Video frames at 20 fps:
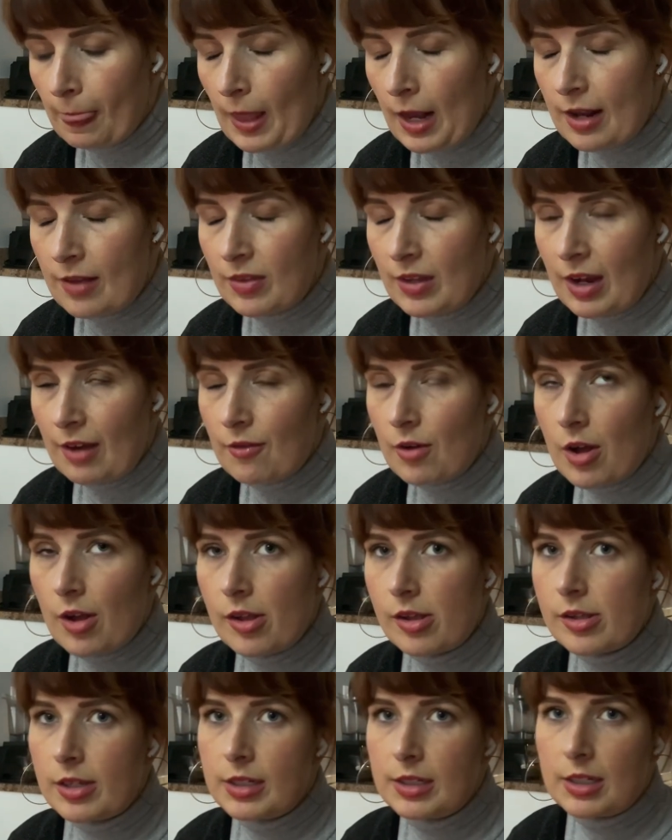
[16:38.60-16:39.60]
And they have
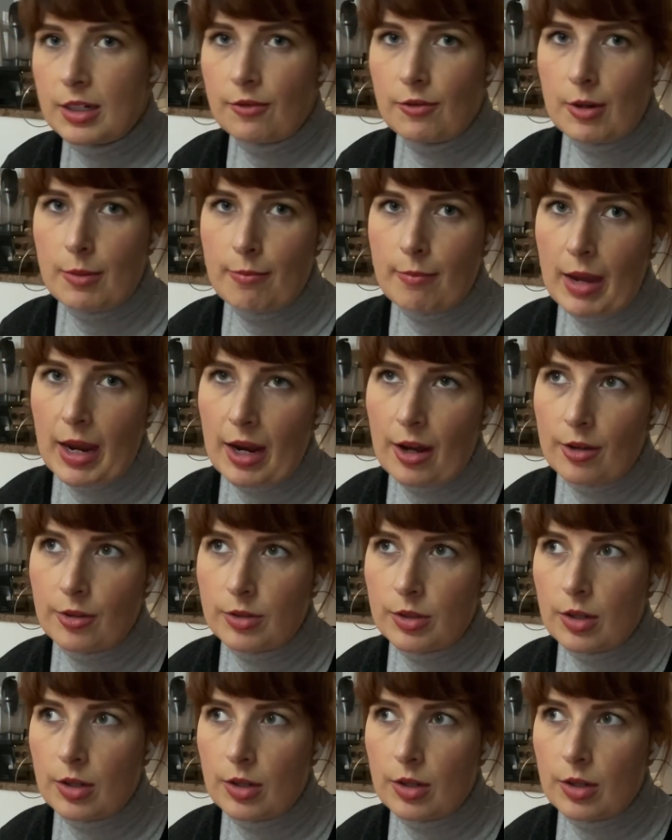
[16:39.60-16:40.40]
all these different mayos,